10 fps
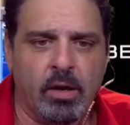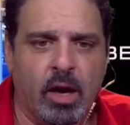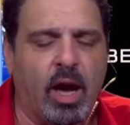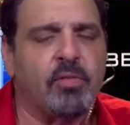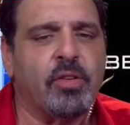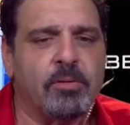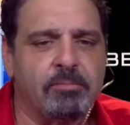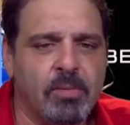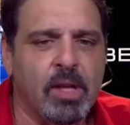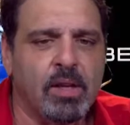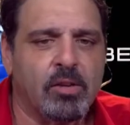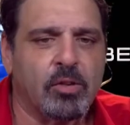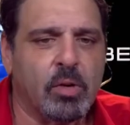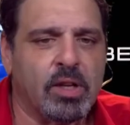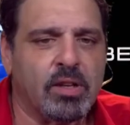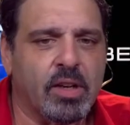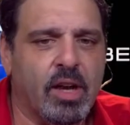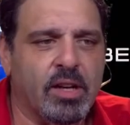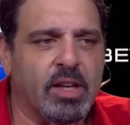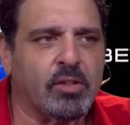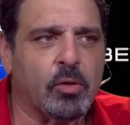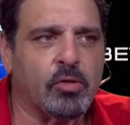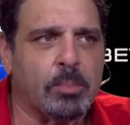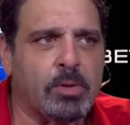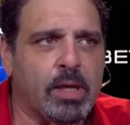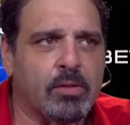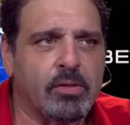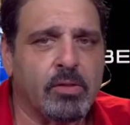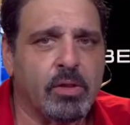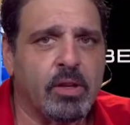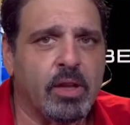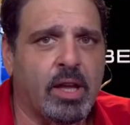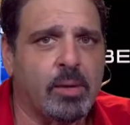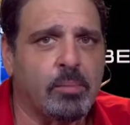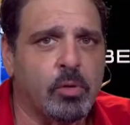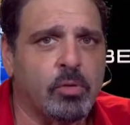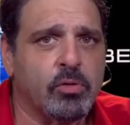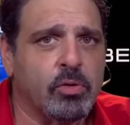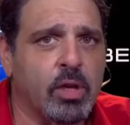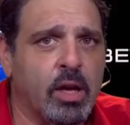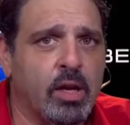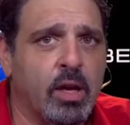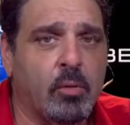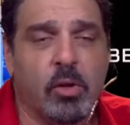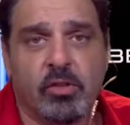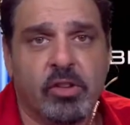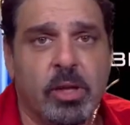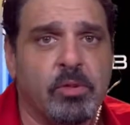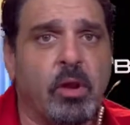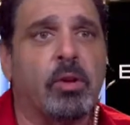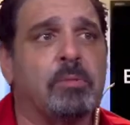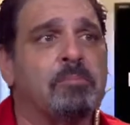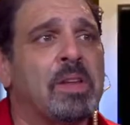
often so we can uh, get those updates and the line moves and uh, where the steam's going.